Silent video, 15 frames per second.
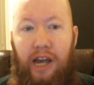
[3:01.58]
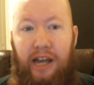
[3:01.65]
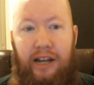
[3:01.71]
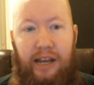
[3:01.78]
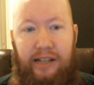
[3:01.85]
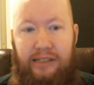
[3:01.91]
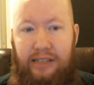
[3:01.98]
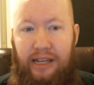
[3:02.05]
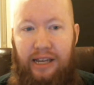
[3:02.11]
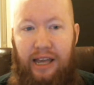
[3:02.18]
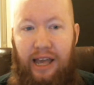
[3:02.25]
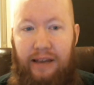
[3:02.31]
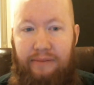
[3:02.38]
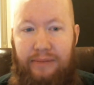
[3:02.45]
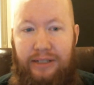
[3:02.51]
as I
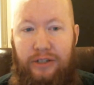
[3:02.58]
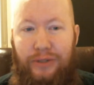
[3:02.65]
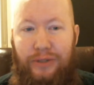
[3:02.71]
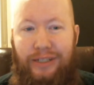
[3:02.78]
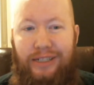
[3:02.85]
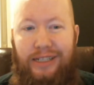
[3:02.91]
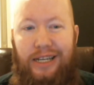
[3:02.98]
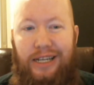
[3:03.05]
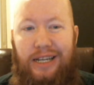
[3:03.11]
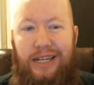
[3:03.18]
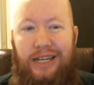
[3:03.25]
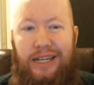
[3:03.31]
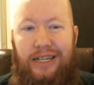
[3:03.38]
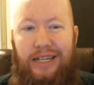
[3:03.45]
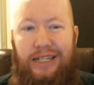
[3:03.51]
have been doing,
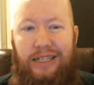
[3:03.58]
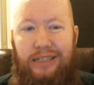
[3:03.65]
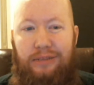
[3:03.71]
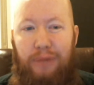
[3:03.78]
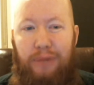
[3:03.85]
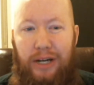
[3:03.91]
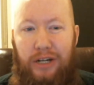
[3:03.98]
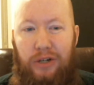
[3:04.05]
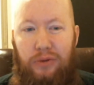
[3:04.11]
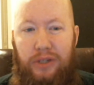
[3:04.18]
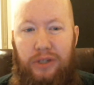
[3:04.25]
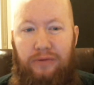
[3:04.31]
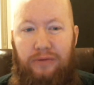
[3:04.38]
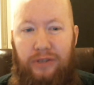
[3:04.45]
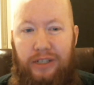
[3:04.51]
it is better
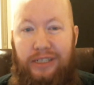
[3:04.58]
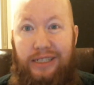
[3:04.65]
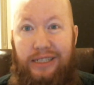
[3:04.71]
with friends.